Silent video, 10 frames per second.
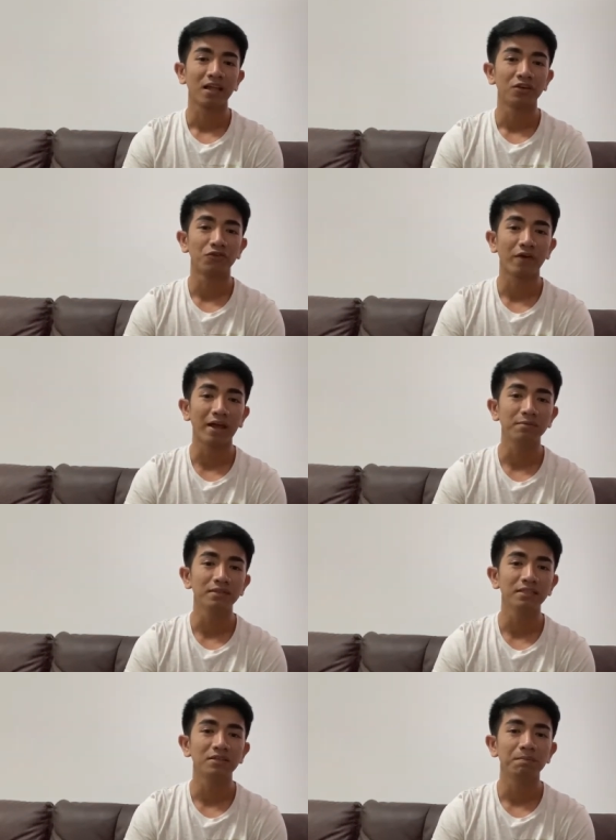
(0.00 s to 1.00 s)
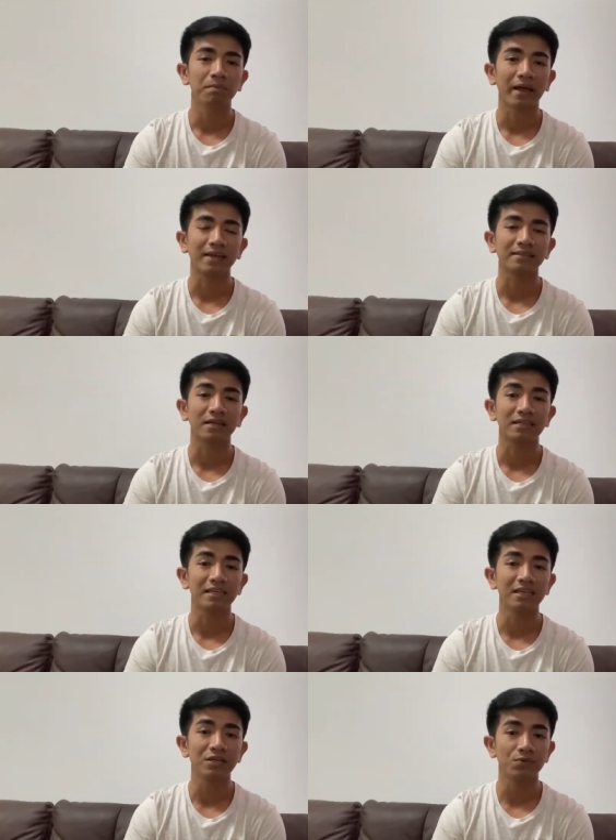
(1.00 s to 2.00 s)
The family plays a
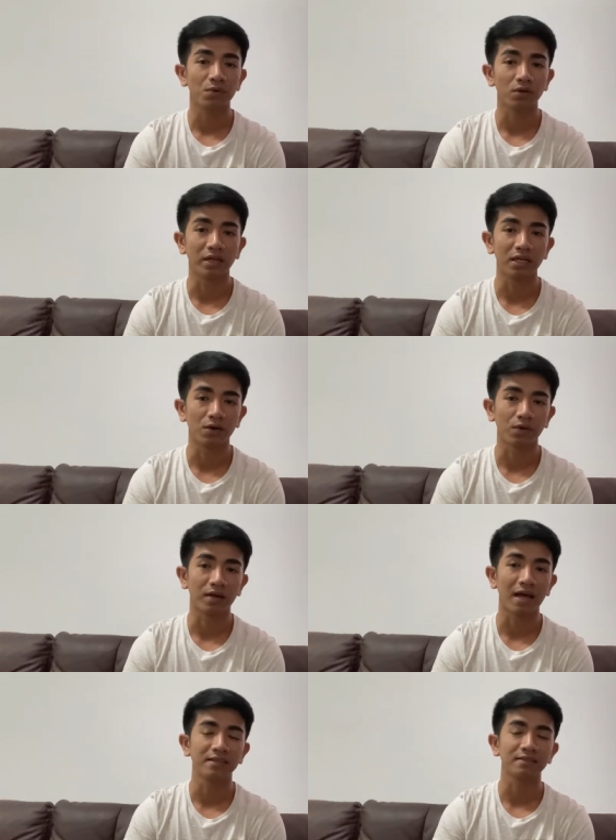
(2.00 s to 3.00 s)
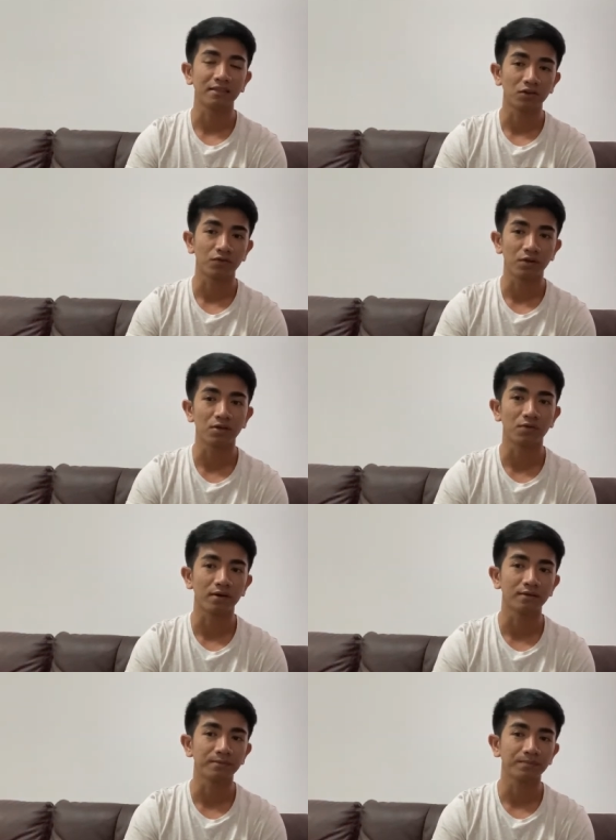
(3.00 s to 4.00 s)
key role in organizing the
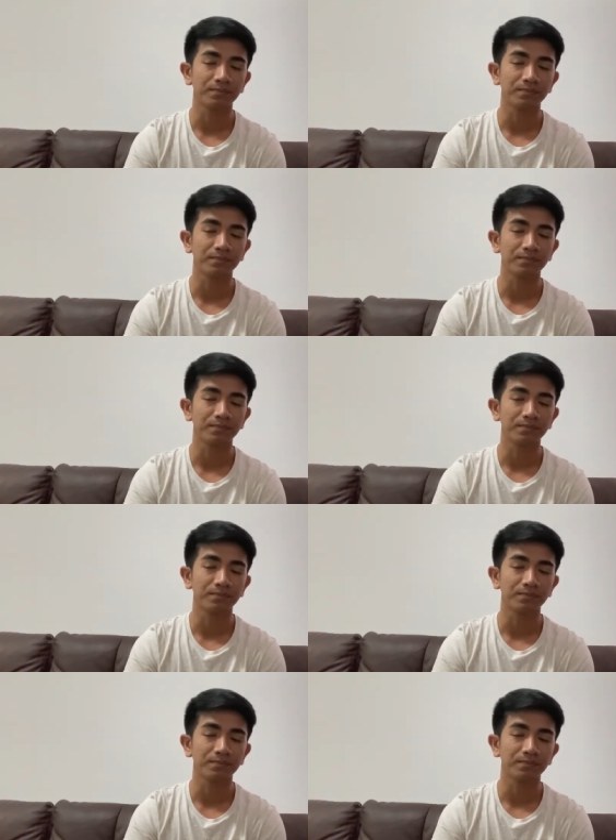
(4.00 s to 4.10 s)
funeral.